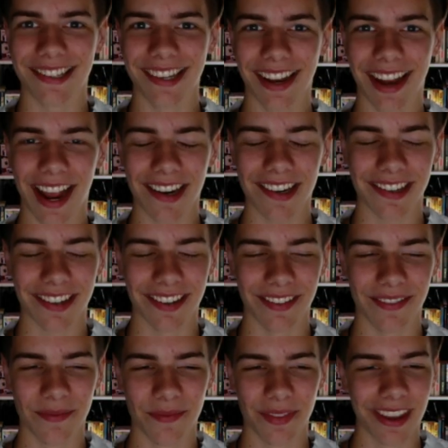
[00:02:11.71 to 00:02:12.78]
in
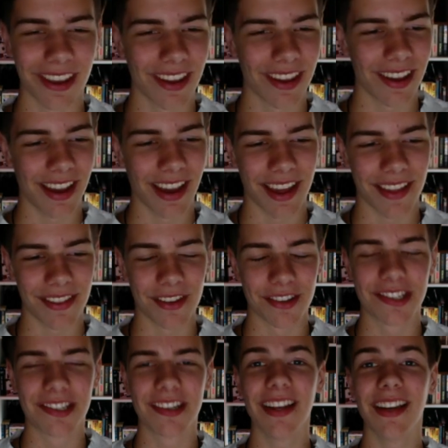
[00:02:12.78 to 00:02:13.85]
action. And the
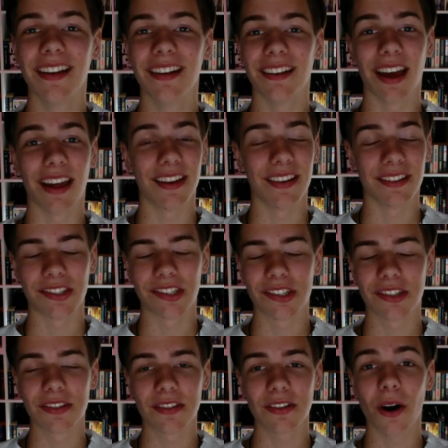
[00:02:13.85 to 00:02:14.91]
scene that is
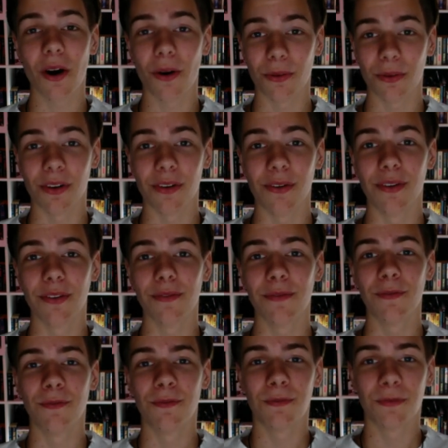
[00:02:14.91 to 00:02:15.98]
so
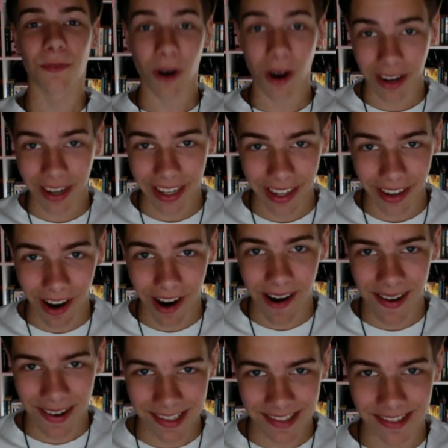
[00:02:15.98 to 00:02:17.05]
fucking
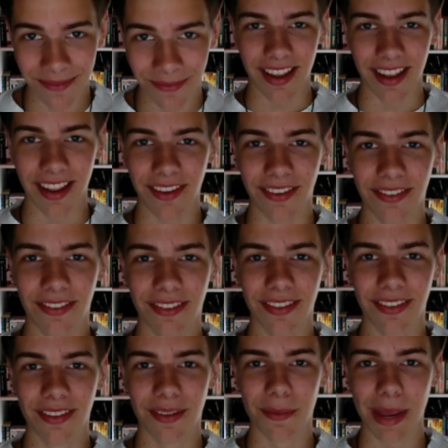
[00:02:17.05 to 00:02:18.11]
awesome is
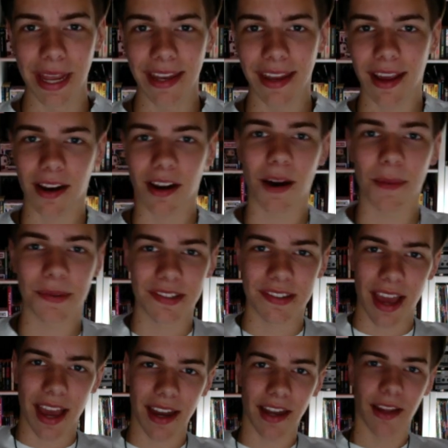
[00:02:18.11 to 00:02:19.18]
the maniac cop
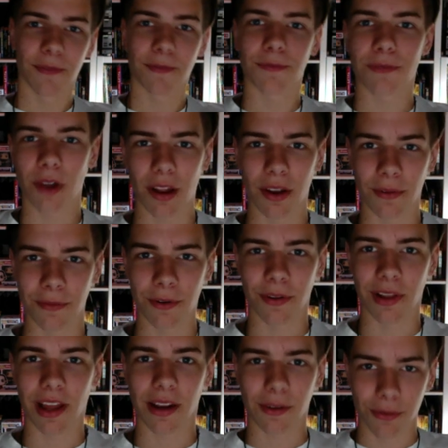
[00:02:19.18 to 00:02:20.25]
standing in front of
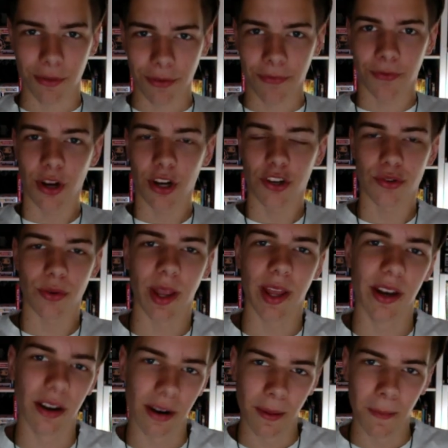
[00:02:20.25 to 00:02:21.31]
a
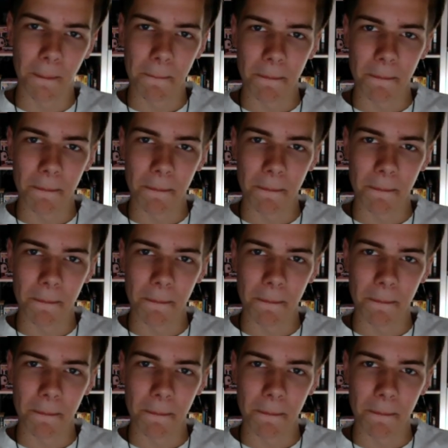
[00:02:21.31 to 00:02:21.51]
refrigerator,